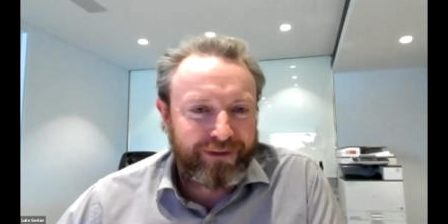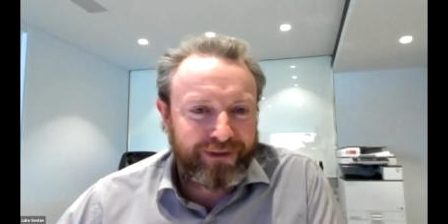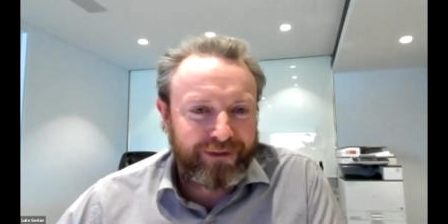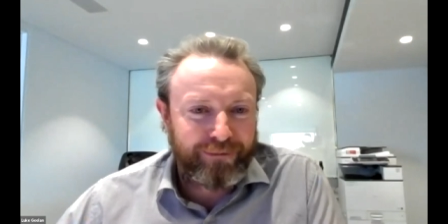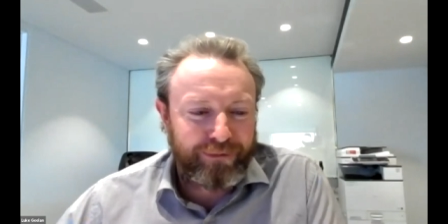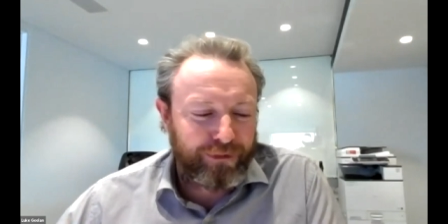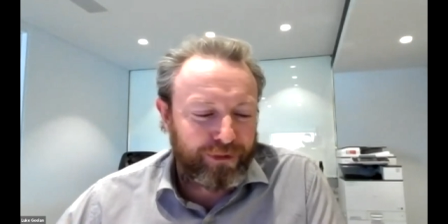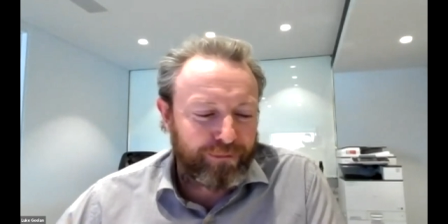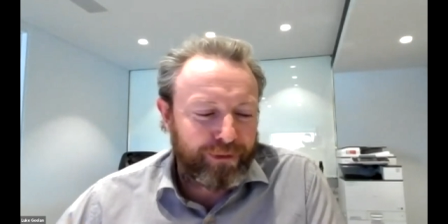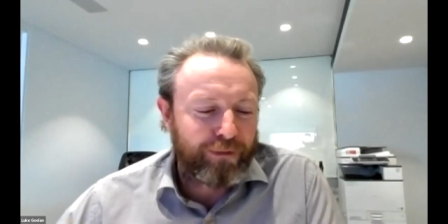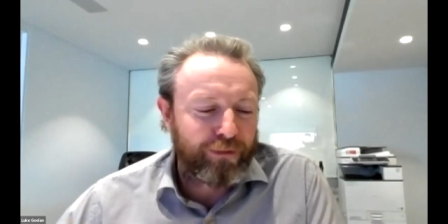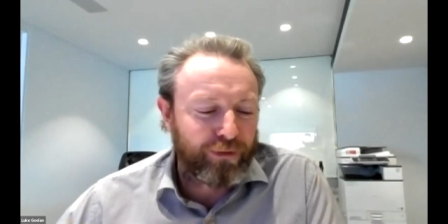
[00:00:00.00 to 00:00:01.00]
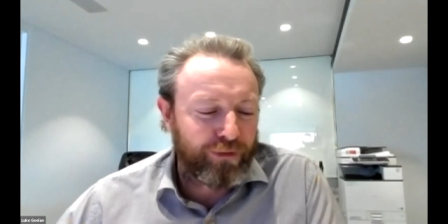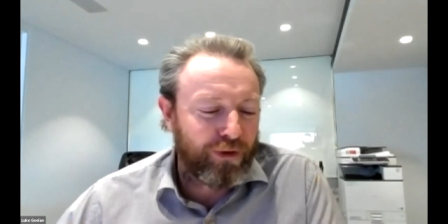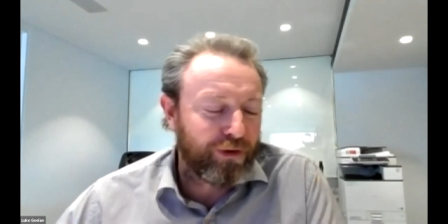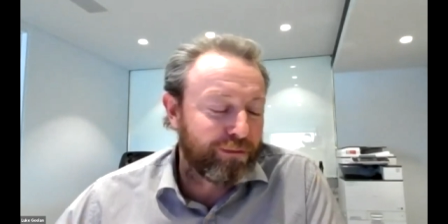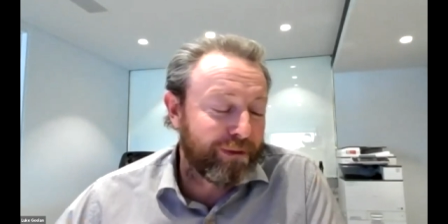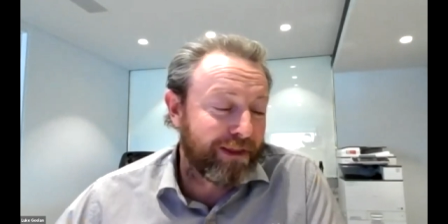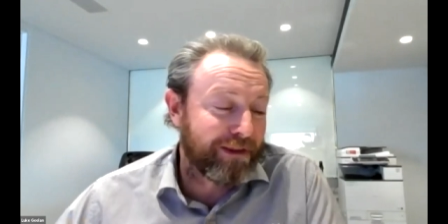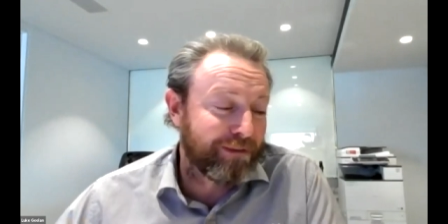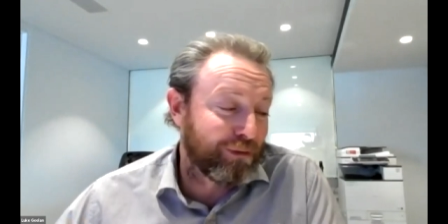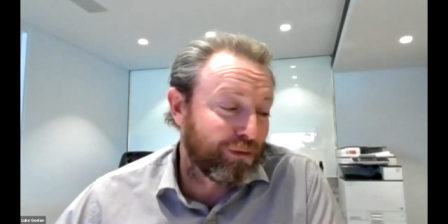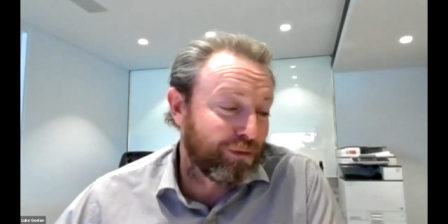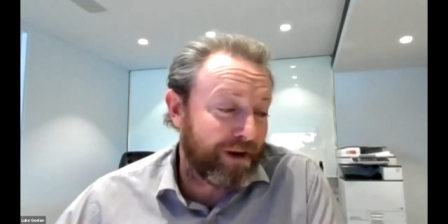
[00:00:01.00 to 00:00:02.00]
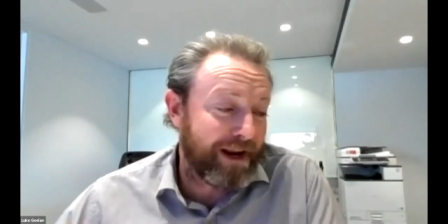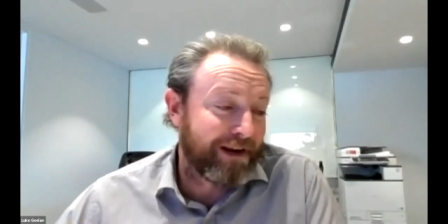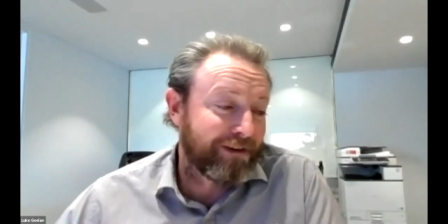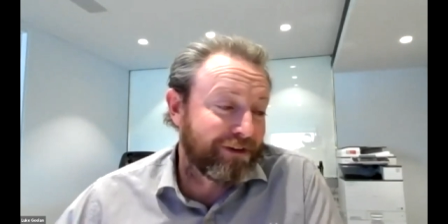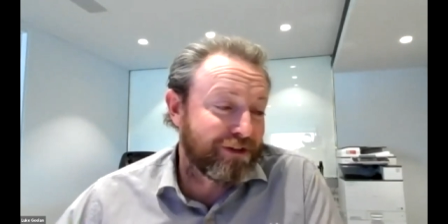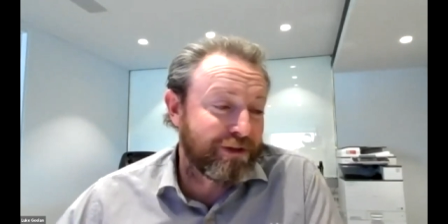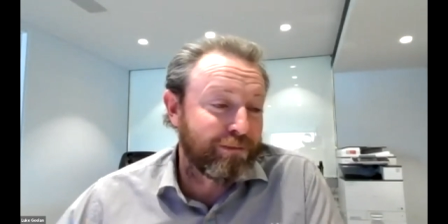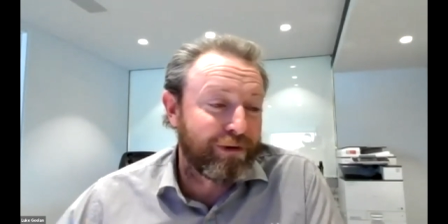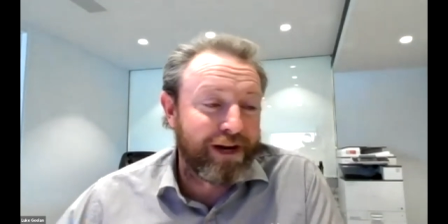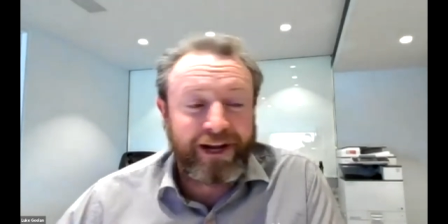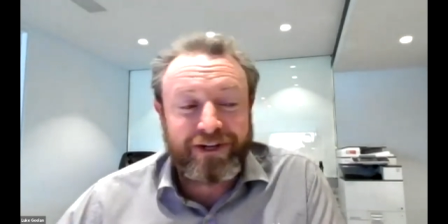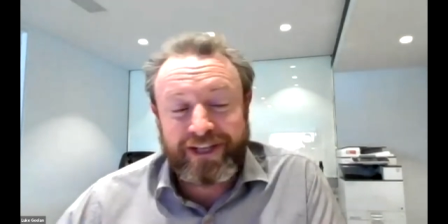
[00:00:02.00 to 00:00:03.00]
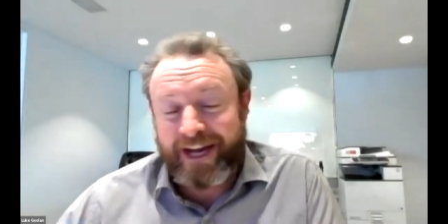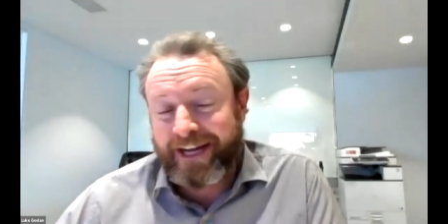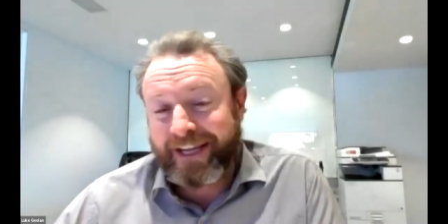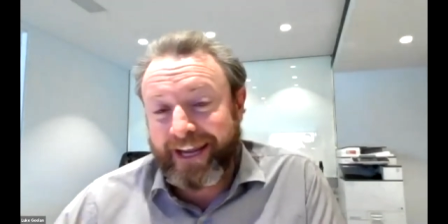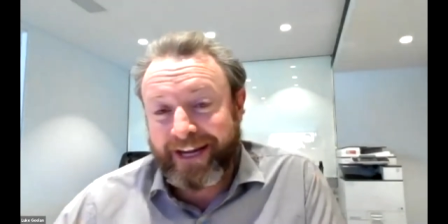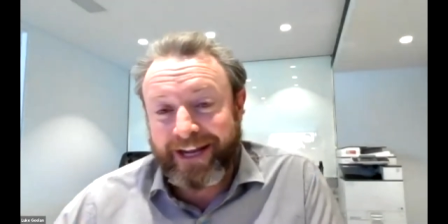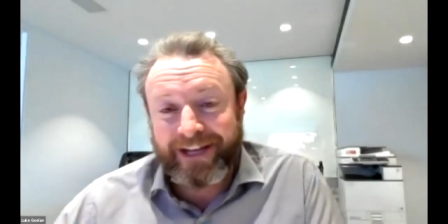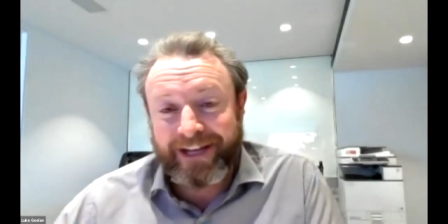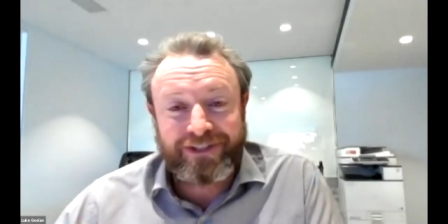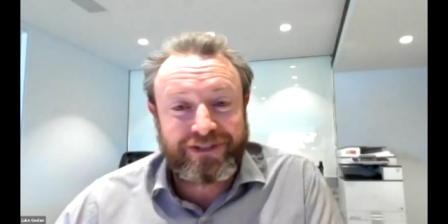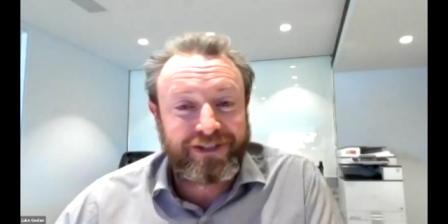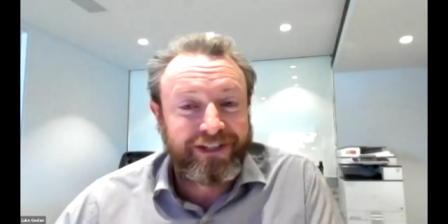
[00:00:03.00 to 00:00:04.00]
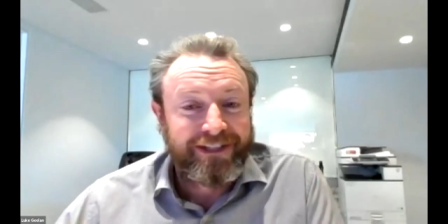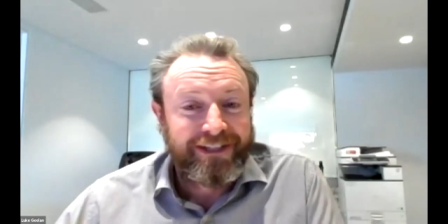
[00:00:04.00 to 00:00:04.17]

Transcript: A lot of people would have heard about them all around, the Jim Browns, the Andy Kennards,